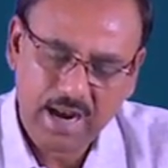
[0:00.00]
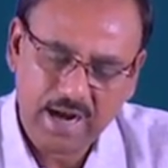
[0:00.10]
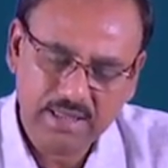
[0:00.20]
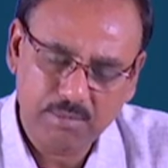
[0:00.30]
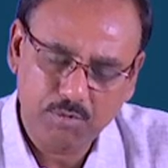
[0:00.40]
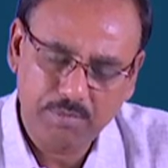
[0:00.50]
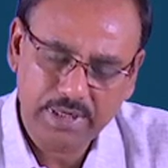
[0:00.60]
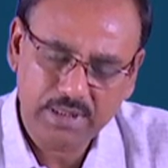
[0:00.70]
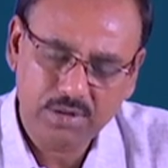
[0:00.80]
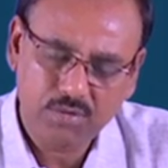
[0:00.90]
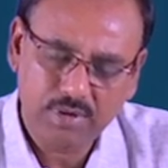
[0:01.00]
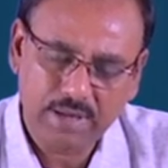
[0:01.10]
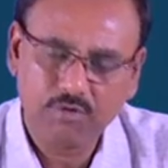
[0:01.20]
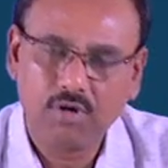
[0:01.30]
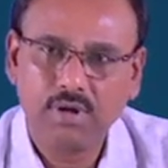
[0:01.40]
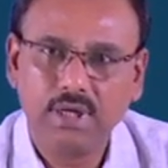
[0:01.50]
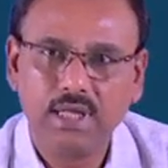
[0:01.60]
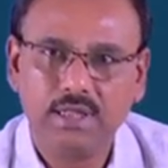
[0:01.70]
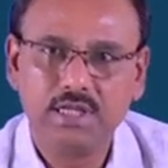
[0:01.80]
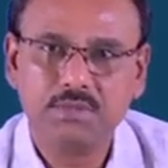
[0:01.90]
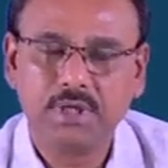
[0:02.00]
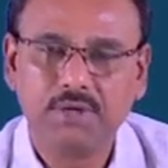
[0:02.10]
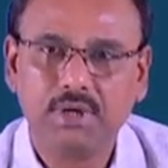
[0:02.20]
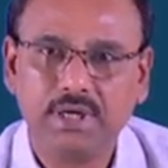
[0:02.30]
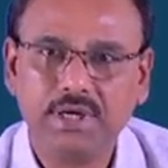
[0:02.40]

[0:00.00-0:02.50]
and the movement would have gone in this particular